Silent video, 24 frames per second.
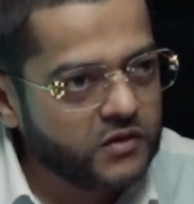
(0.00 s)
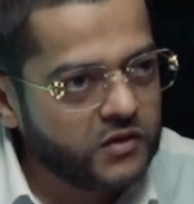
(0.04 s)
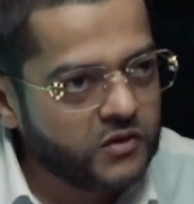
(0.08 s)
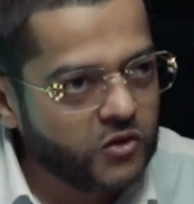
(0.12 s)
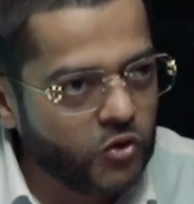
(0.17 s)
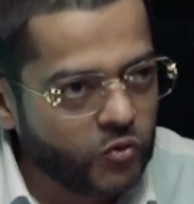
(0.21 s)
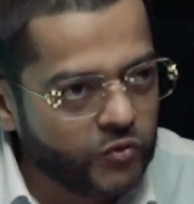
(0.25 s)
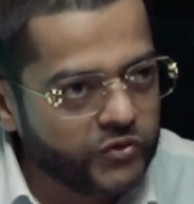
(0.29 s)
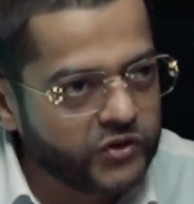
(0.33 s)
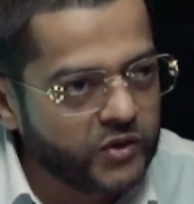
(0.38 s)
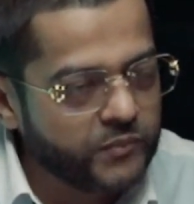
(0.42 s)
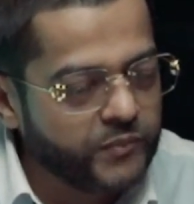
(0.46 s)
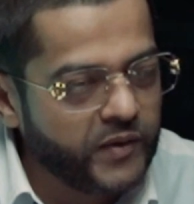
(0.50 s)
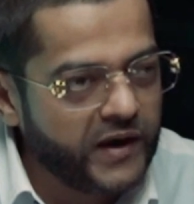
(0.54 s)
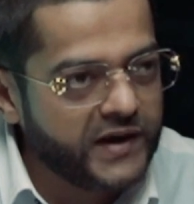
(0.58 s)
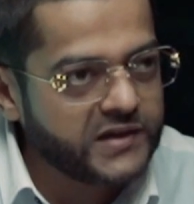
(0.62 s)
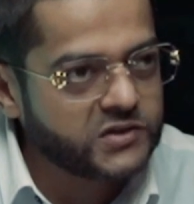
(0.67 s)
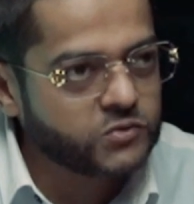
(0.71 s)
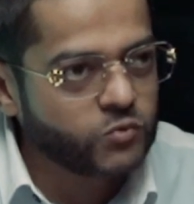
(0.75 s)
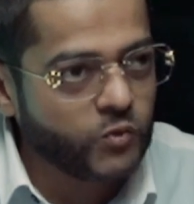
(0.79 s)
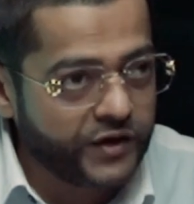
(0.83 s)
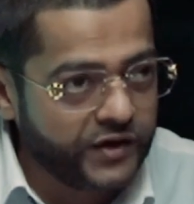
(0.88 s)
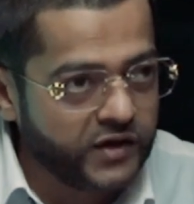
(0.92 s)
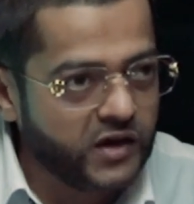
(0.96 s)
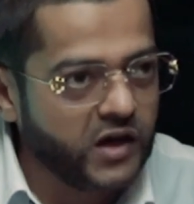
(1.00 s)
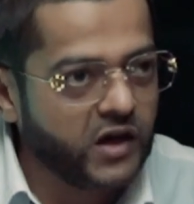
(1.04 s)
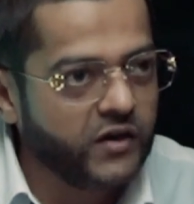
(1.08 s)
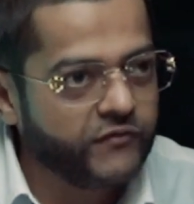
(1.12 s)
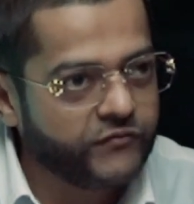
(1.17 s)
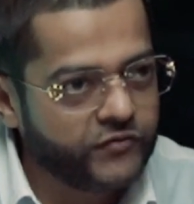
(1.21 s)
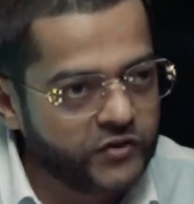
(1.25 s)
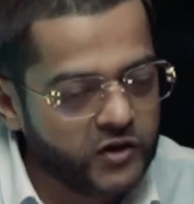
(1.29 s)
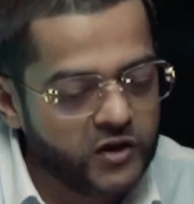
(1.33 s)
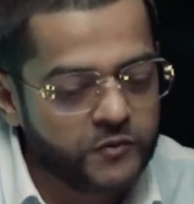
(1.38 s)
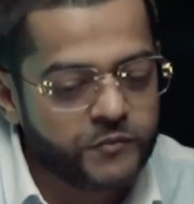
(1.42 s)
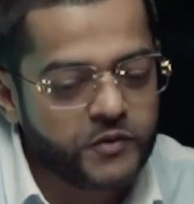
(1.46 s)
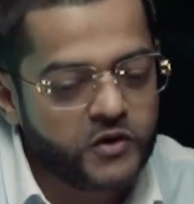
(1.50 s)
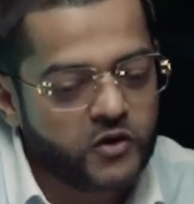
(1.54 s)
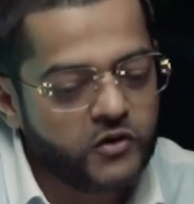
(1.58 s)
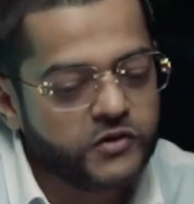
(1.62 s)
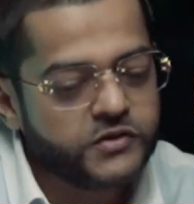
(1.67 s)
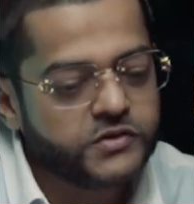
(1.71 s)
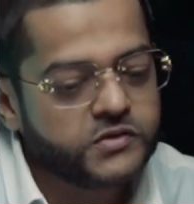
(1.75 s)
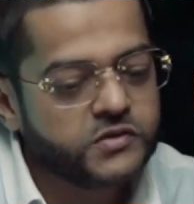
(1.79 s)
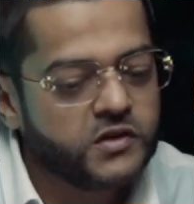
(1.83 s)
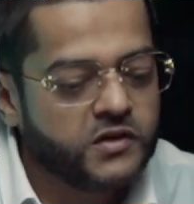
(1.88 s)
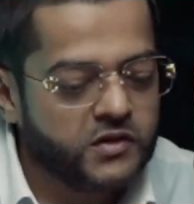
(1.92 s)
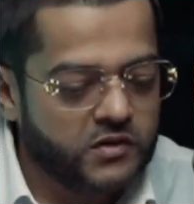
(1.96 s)
over the past 1.5 years,
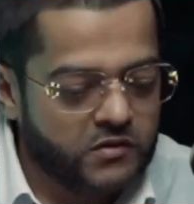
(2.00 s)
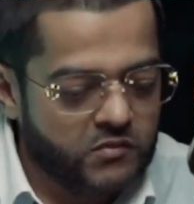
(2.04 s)
because